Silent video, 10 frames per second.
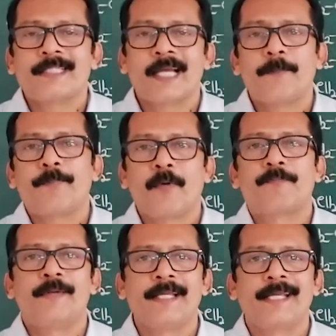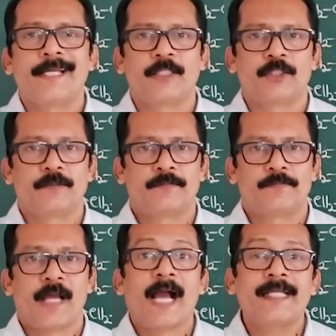type of ligand,
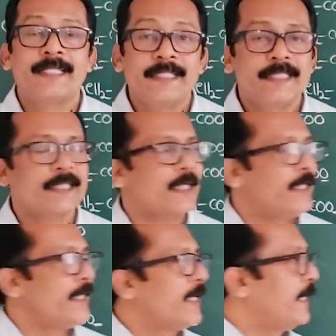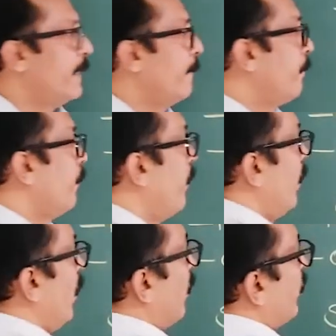identical ligand.
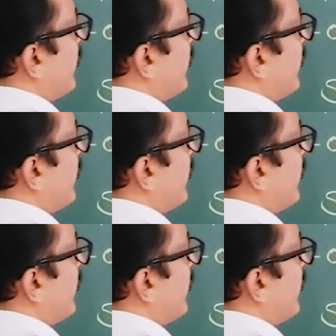For